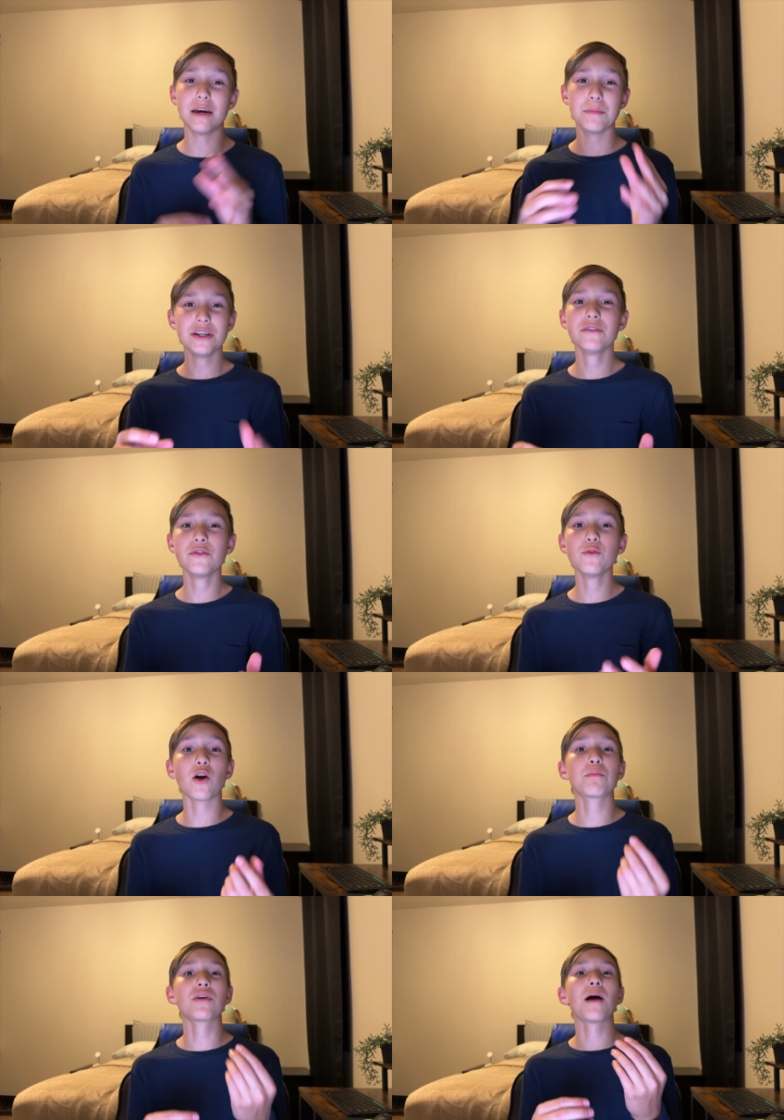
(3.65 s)
and many of you
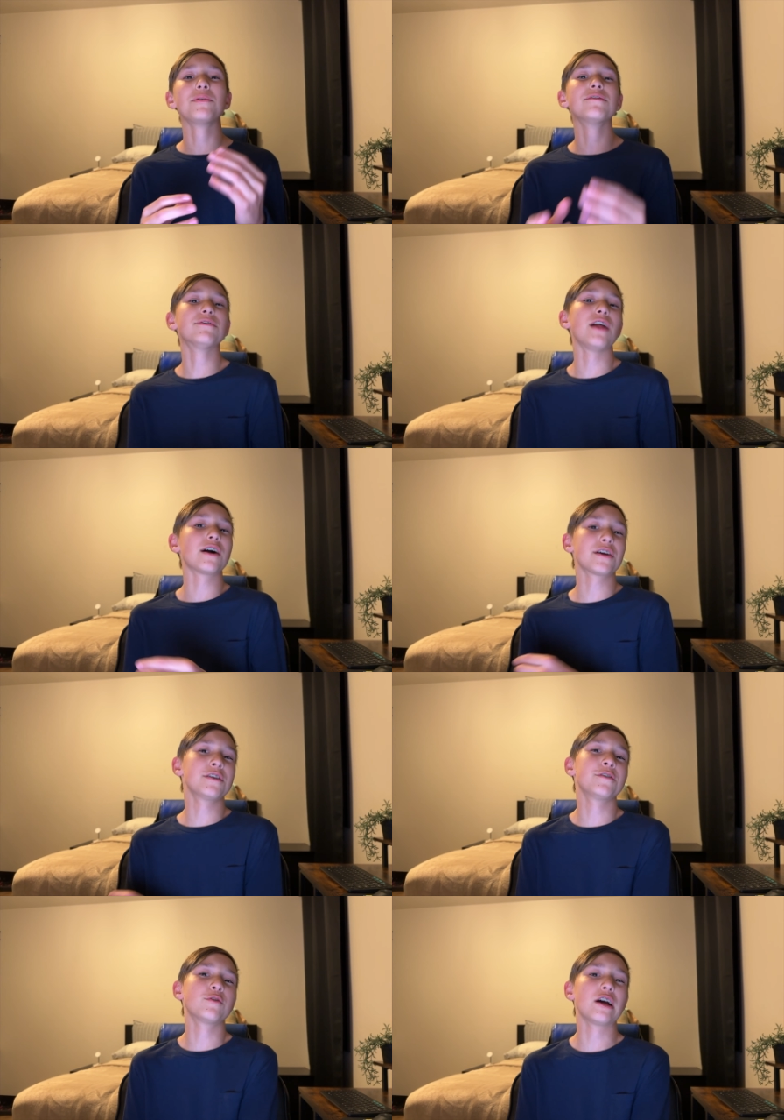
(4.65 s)
are probably
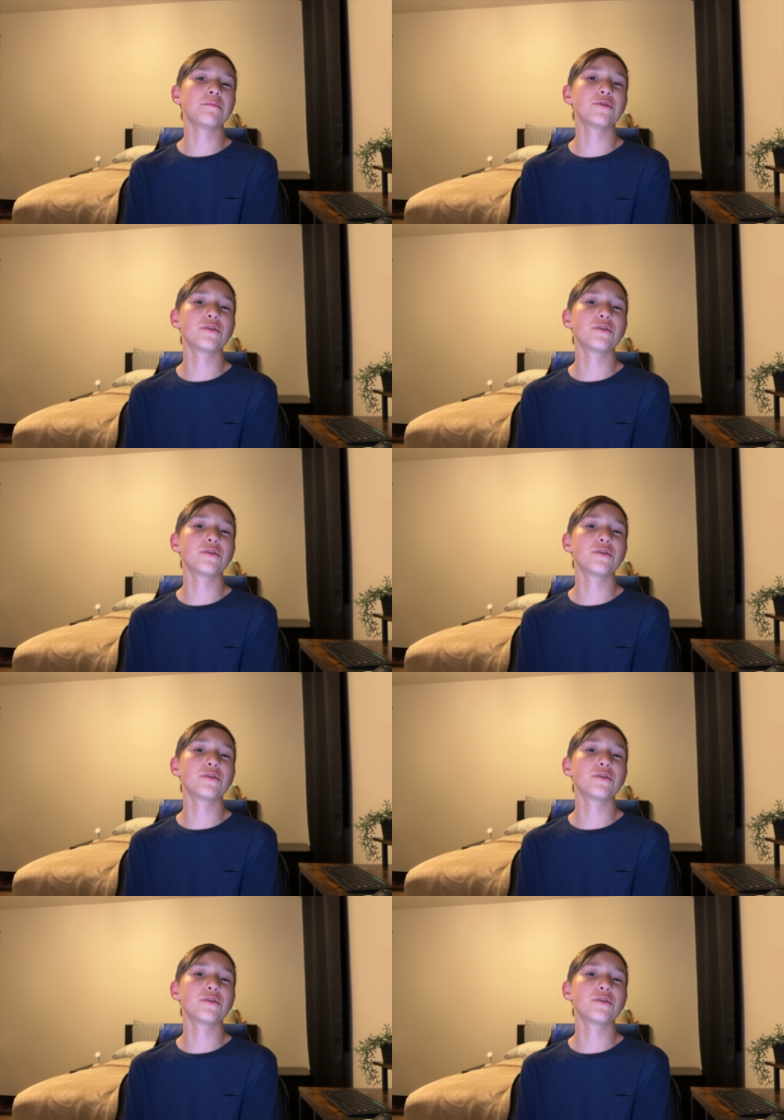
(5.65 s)
flocking to grab